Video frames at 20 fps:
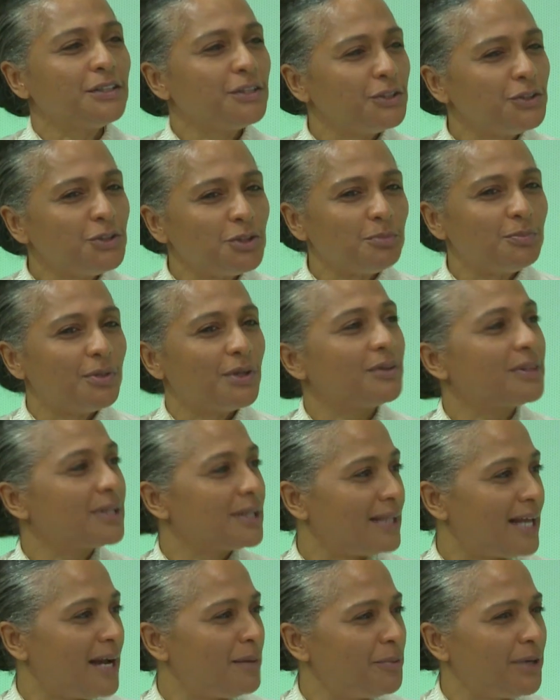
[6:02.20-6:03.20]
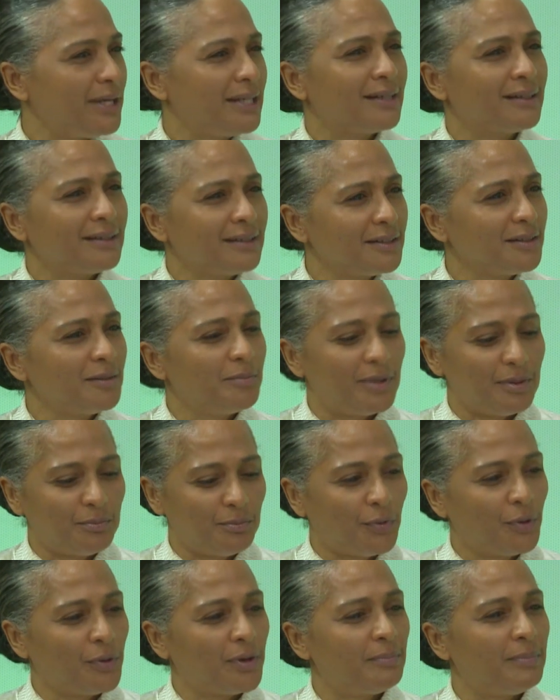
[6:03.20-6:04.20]
Could you both elaborate a little bit
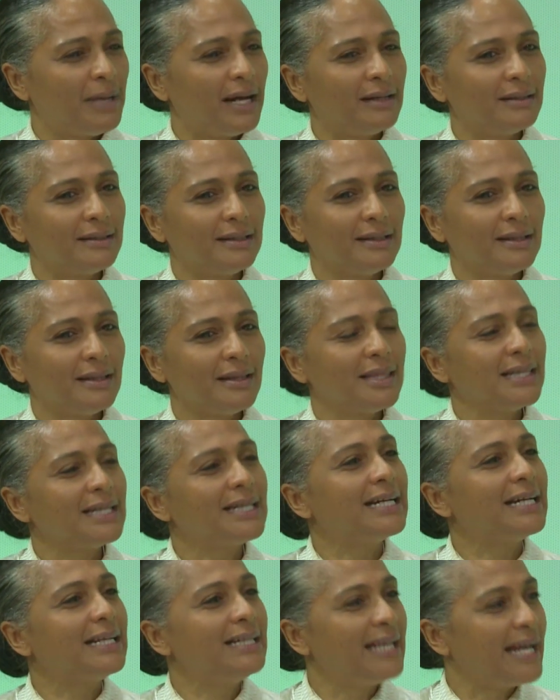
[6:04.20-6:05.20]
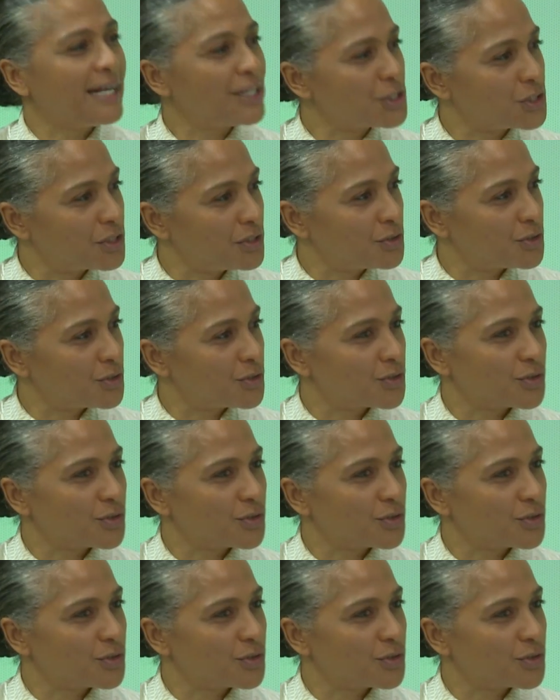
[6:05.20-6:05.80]
more about the connection to